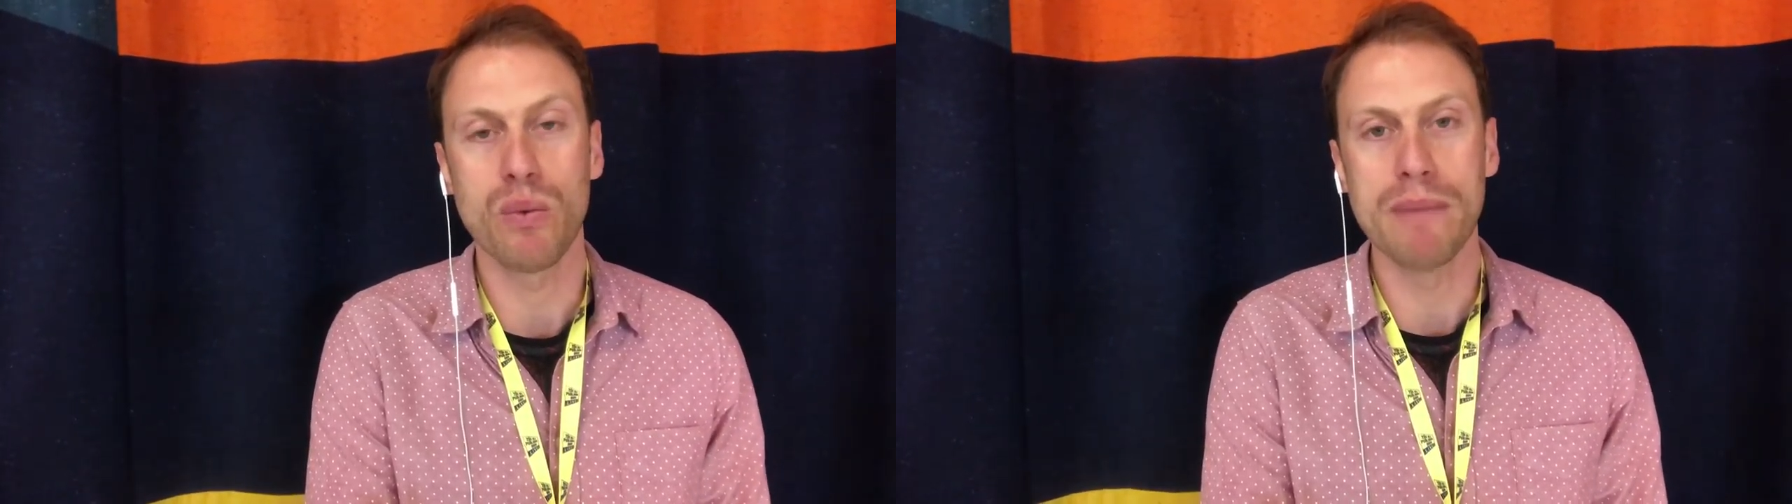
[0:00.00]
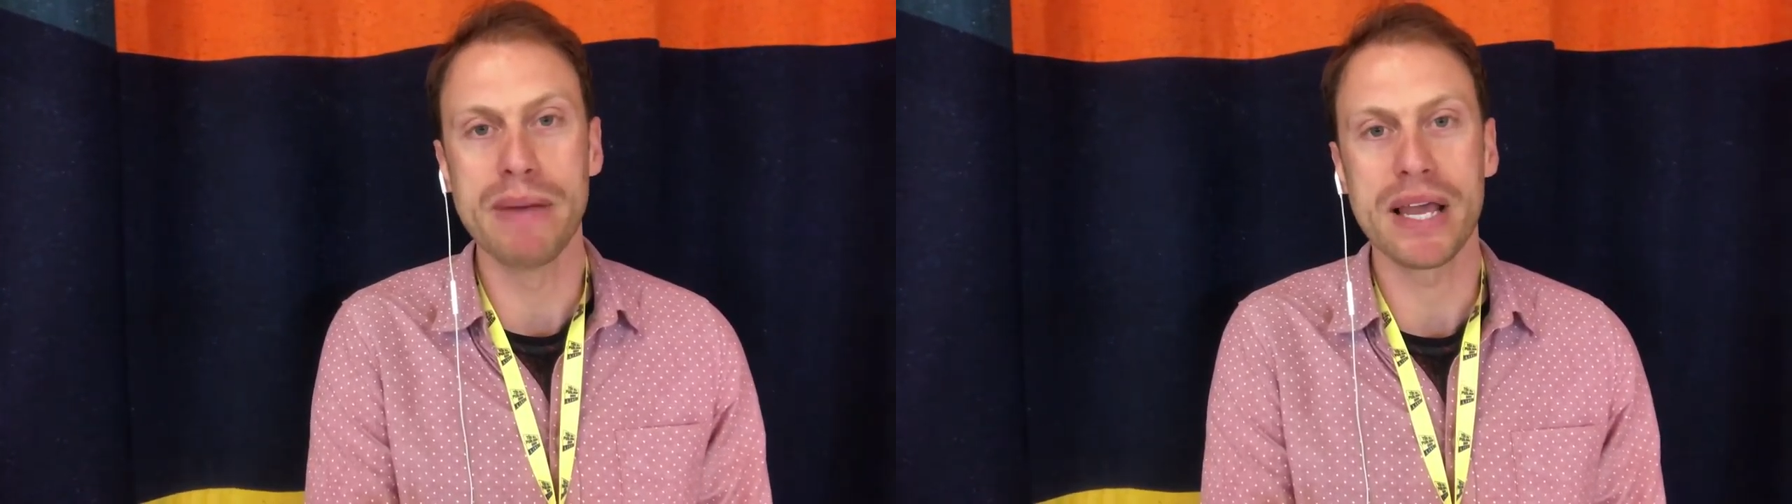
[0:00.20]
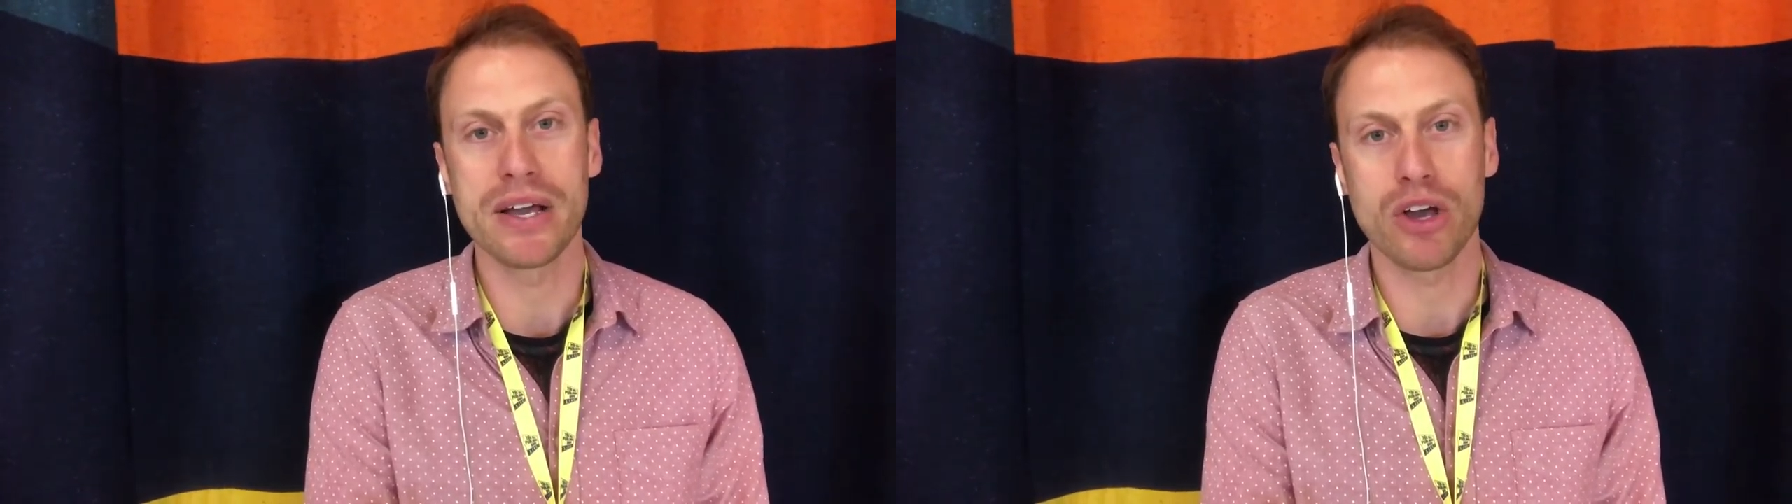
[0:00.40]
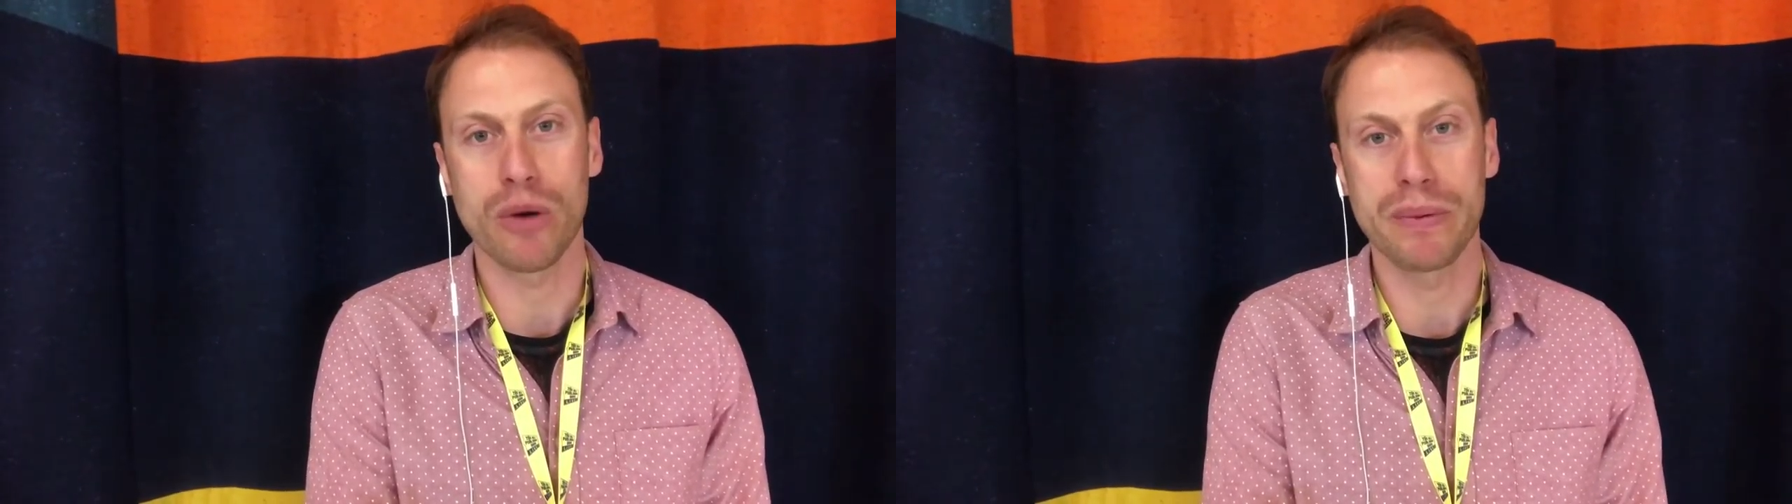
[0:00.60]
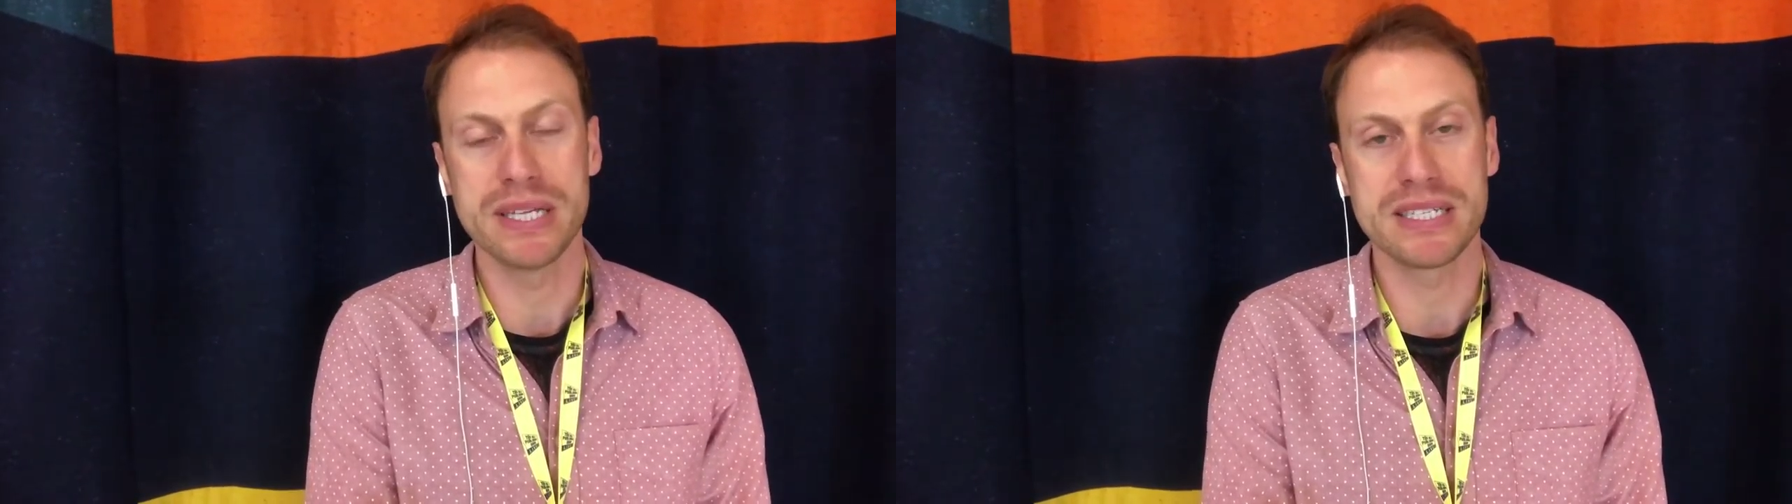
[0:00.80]
1 million
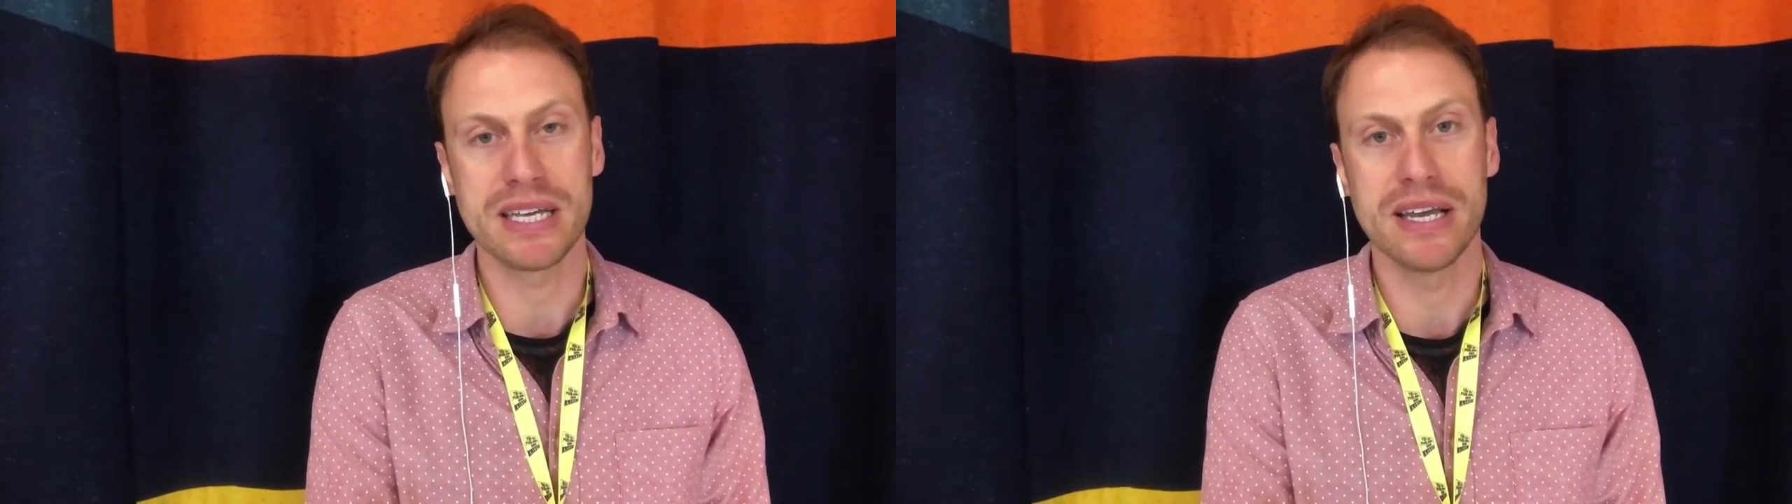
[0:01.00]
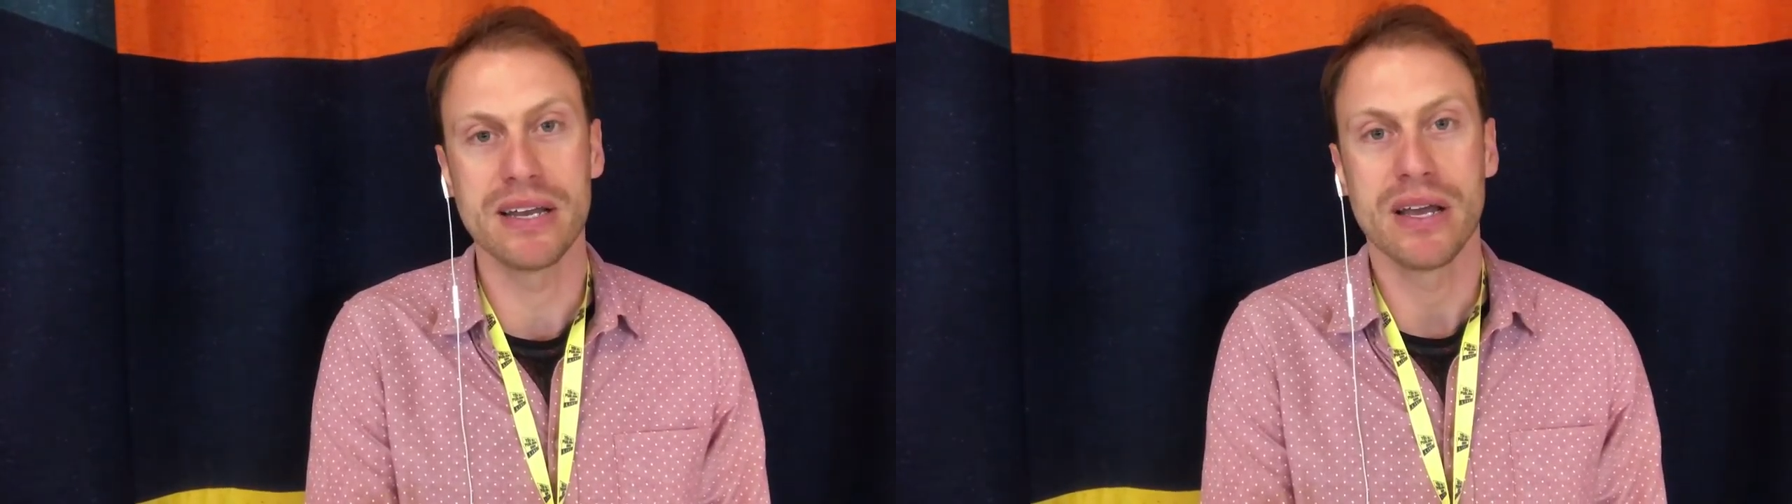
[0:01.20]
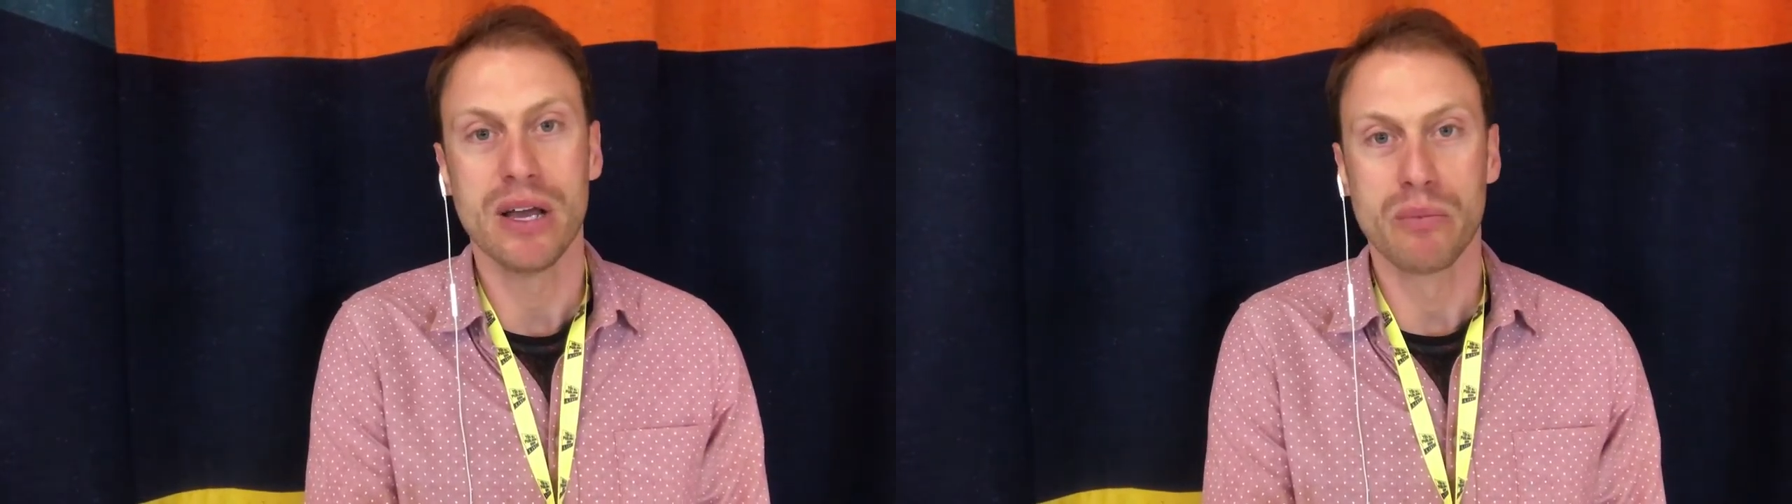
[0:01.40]
copies in